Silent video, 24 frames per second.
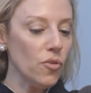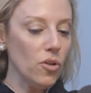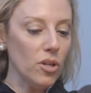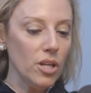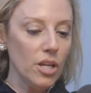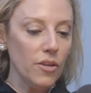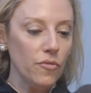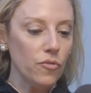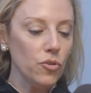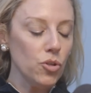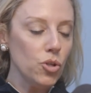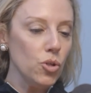all,
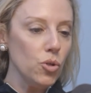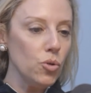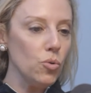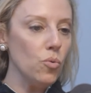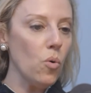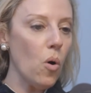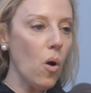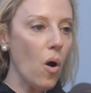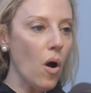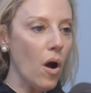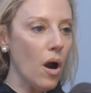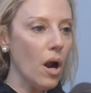if
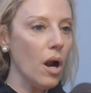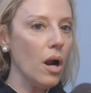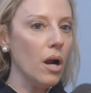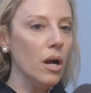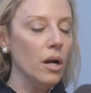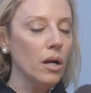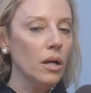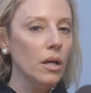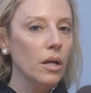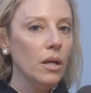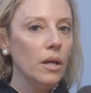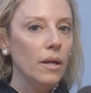you
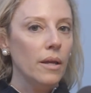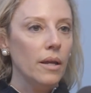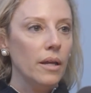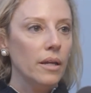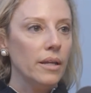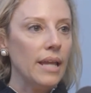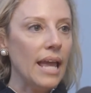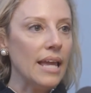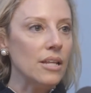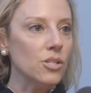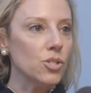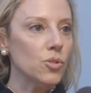are
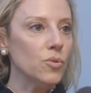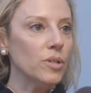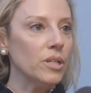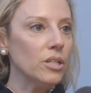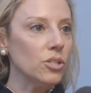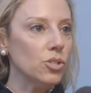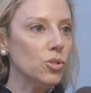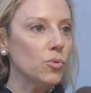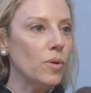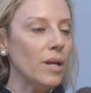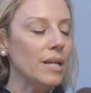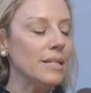entering
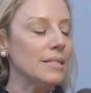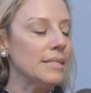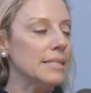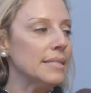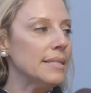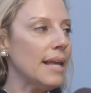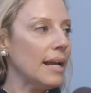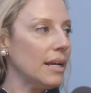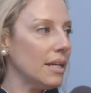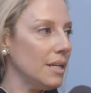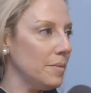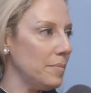into a
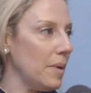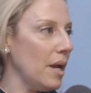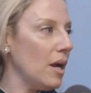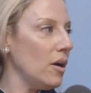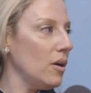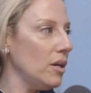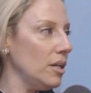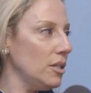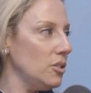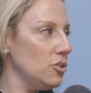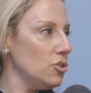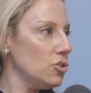second
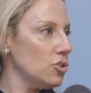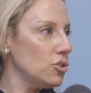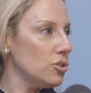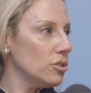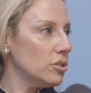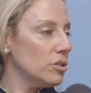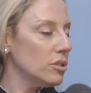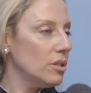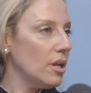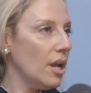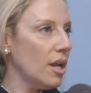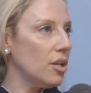marriage
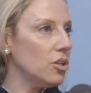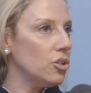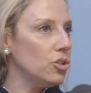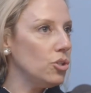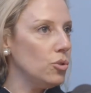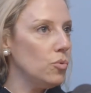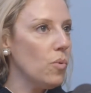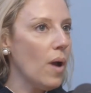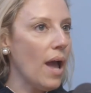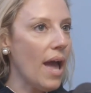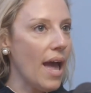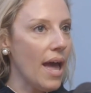and
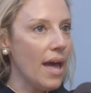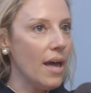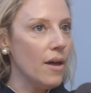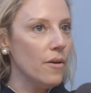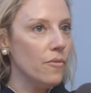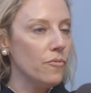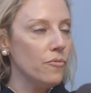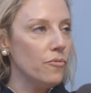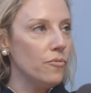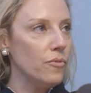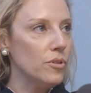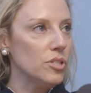you
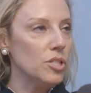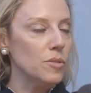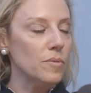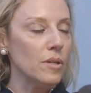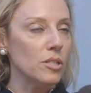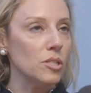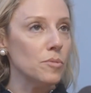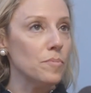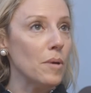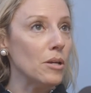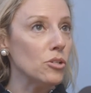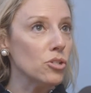have,
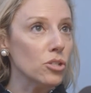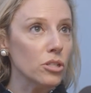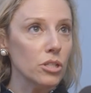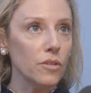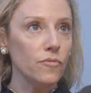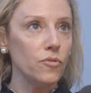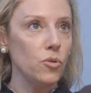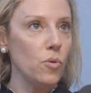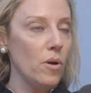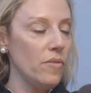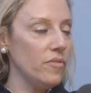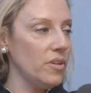especially
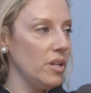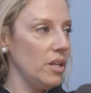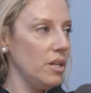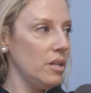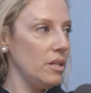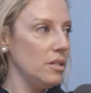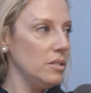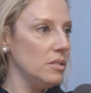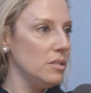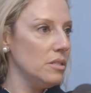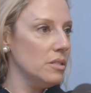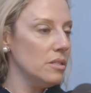if you have
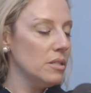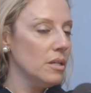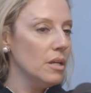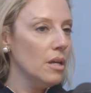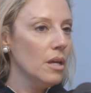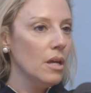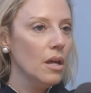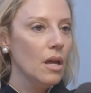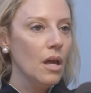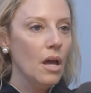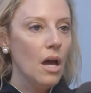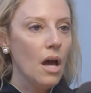kids,
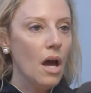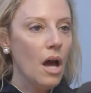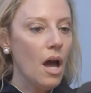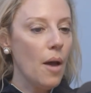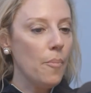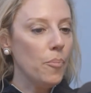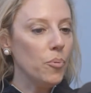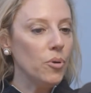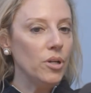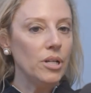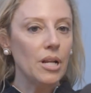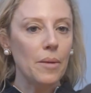
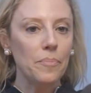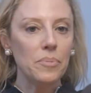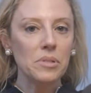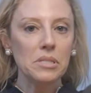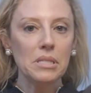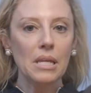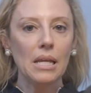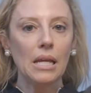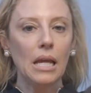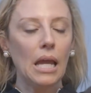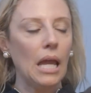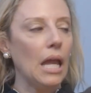a prenup
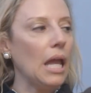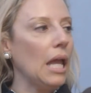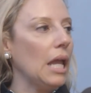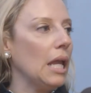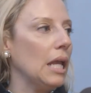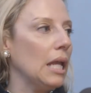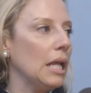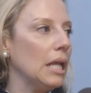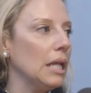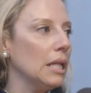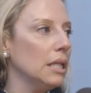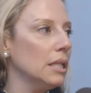is like
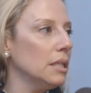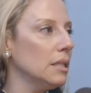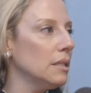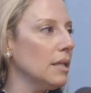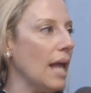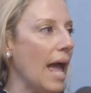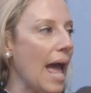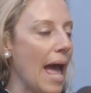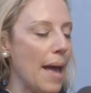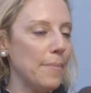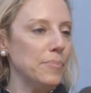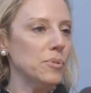an
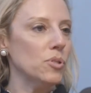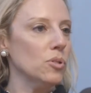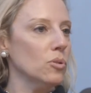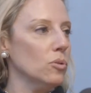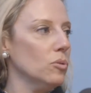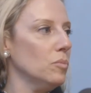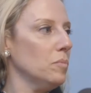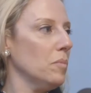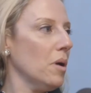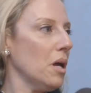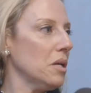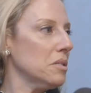
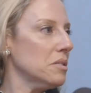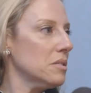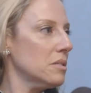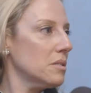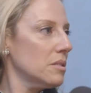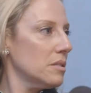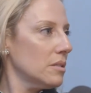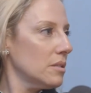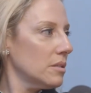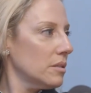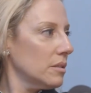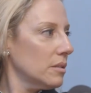absolute
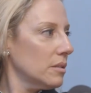must.